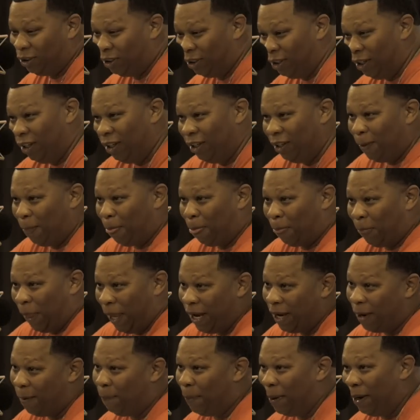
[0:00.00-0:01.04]
shit,
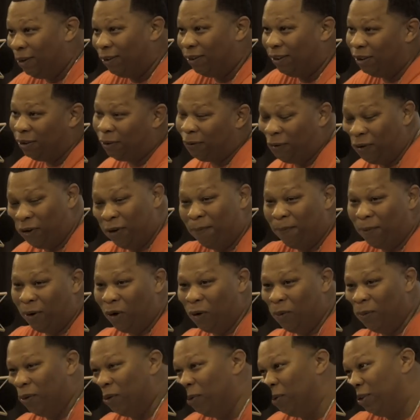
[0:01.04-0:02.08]
think about this for a
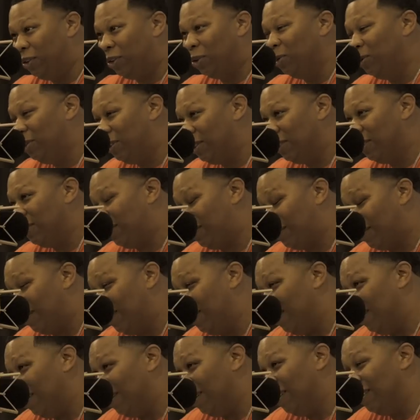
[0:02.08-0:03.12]
moment, what you just
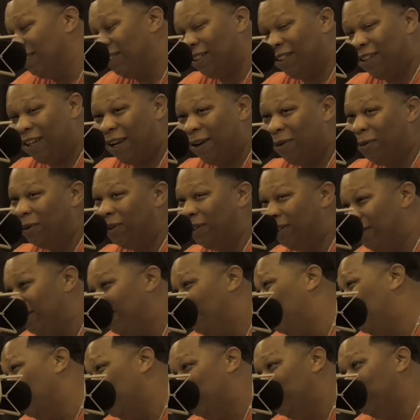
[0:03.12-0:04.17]
said. Isn't that
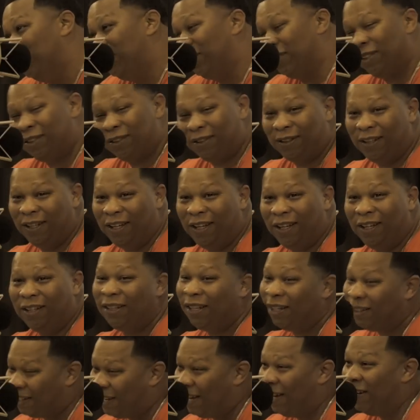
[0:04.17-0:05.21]
what dude just did?
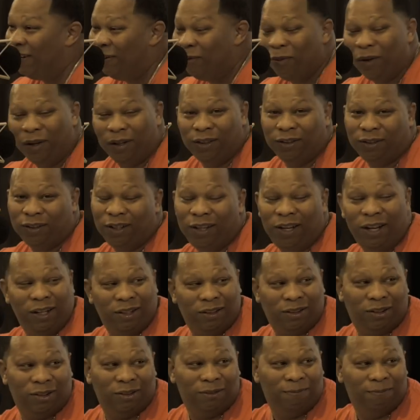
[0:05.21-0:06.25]
That's how he won his
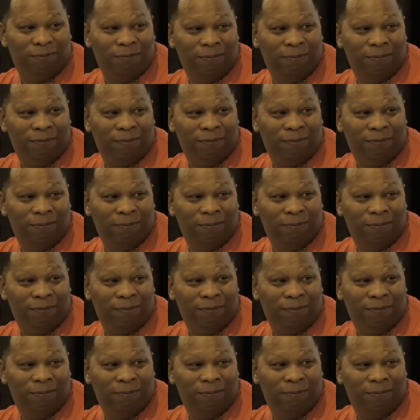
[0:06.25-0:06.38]
election.